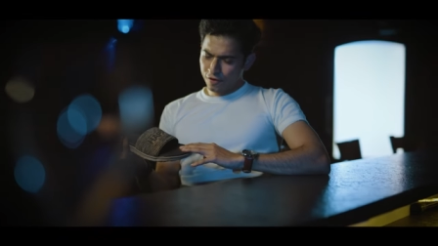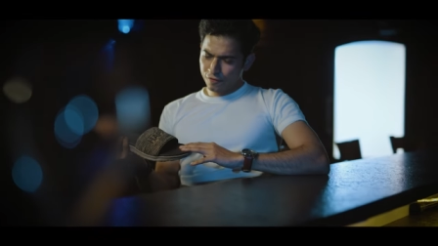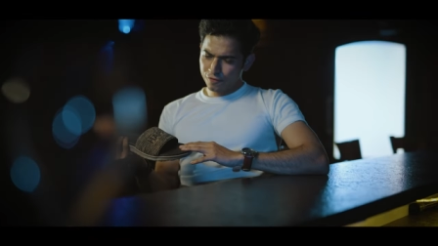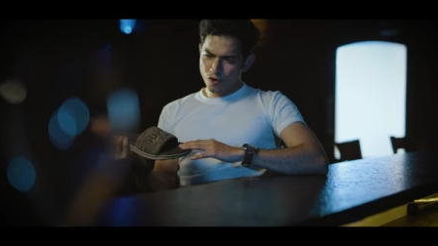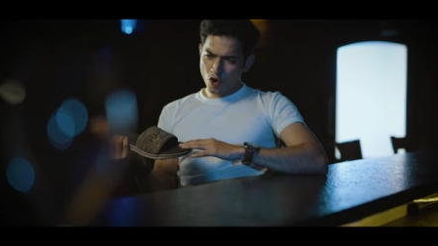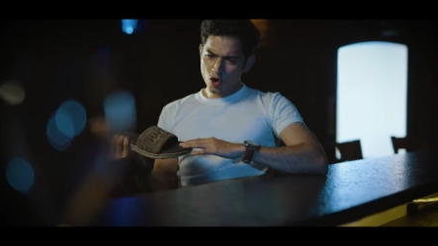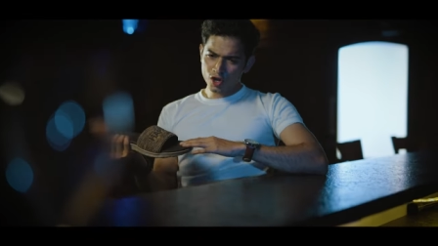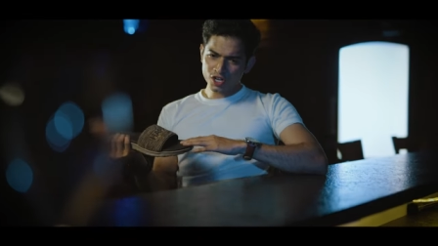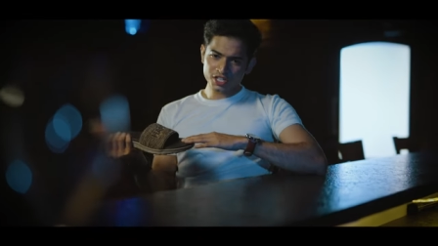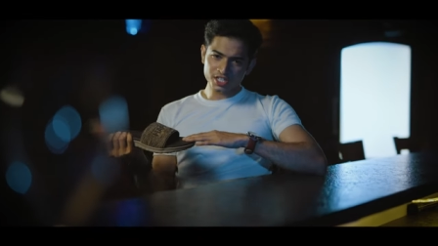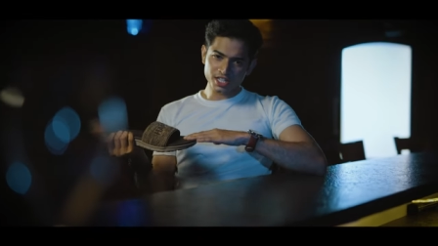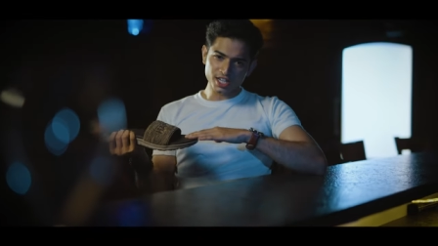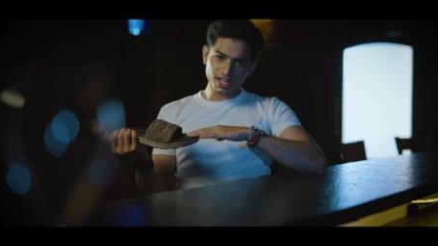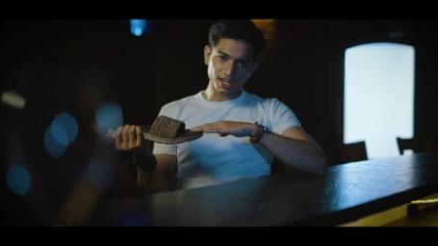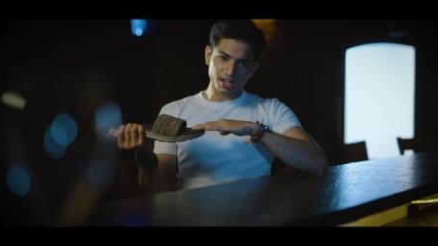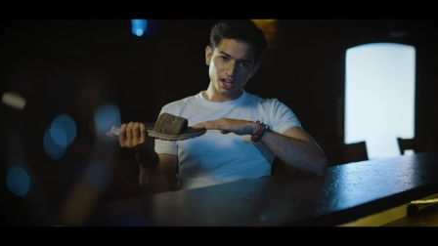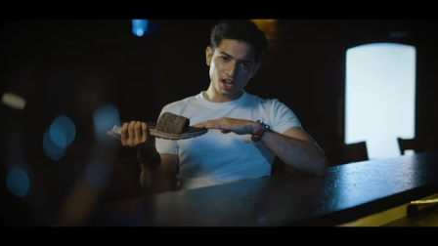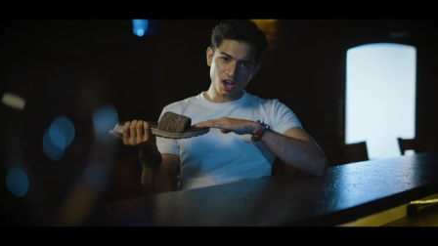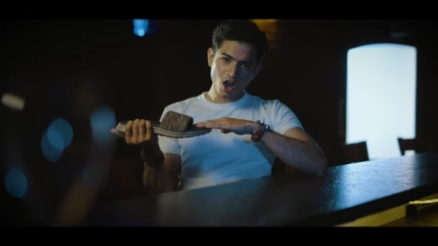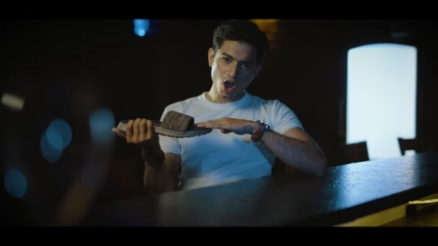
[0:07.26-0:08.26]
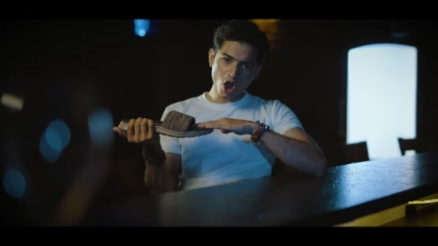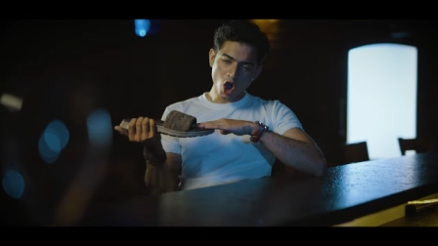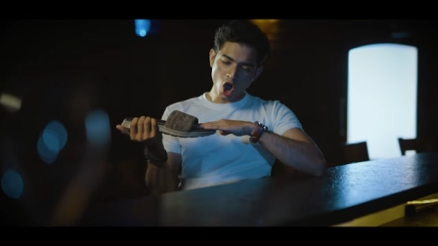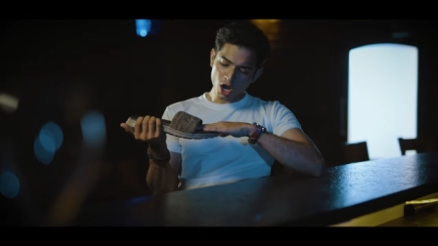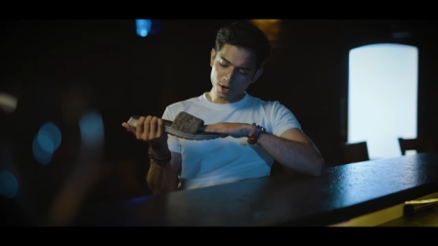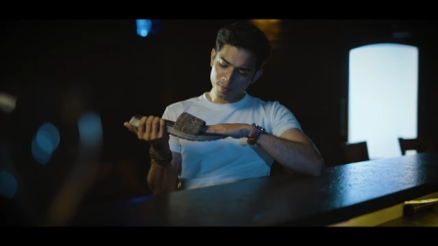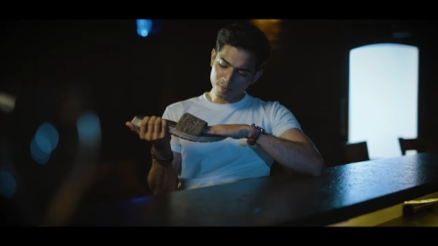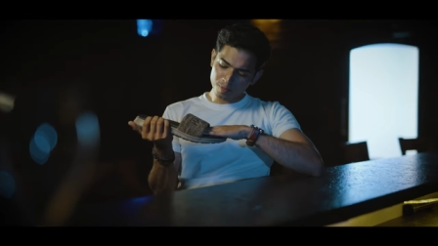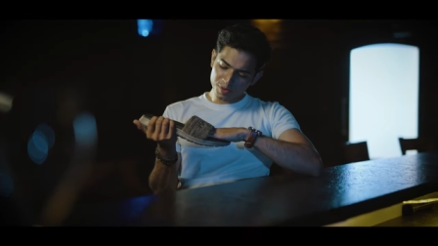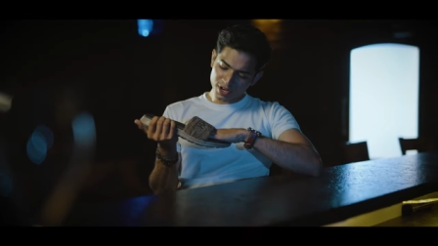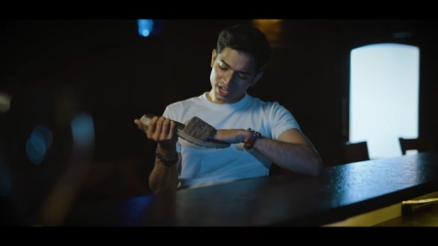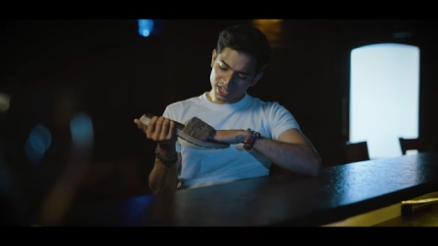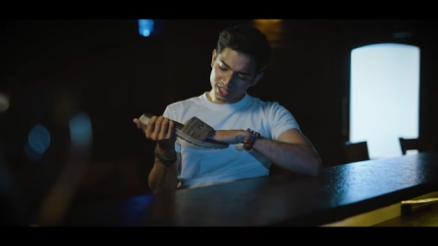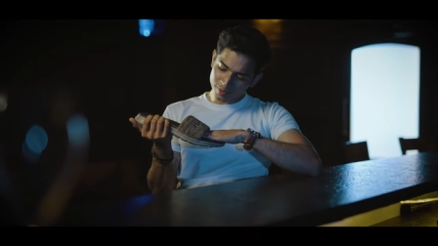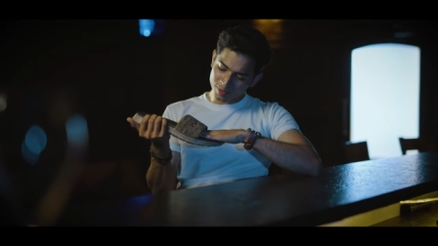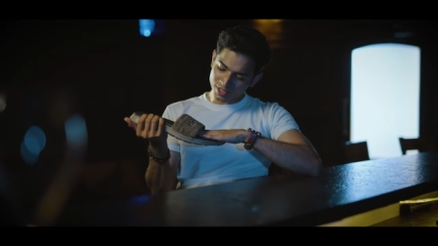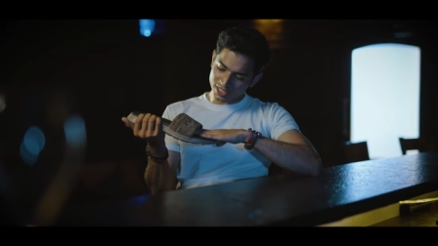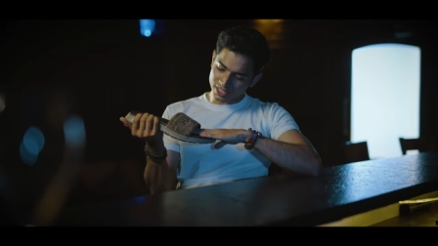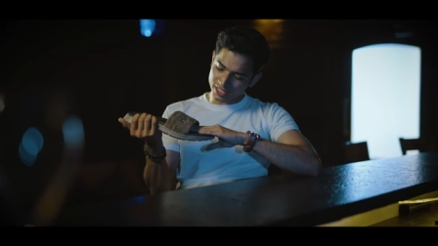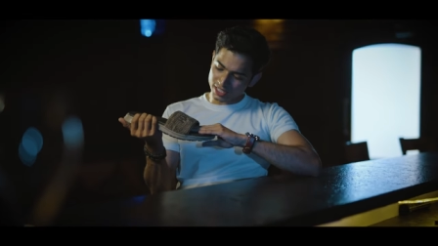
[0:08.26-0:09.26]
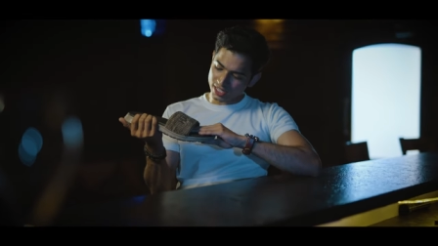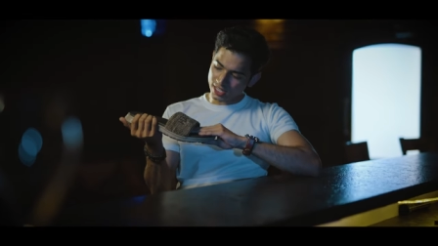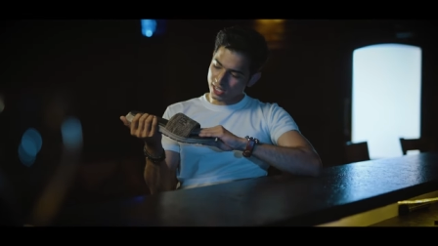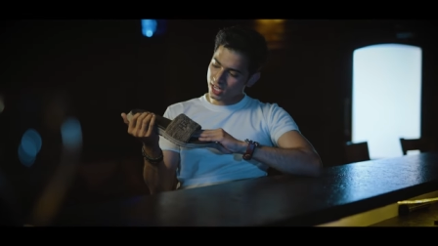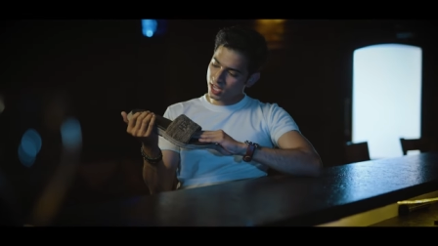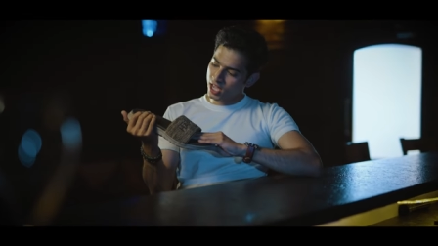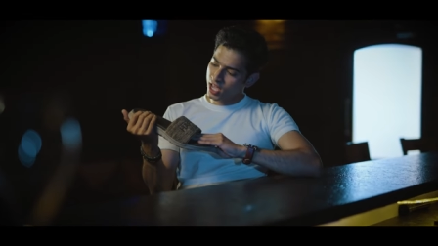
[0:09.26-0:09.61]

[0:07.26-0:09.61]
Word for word: Focusing on breathability,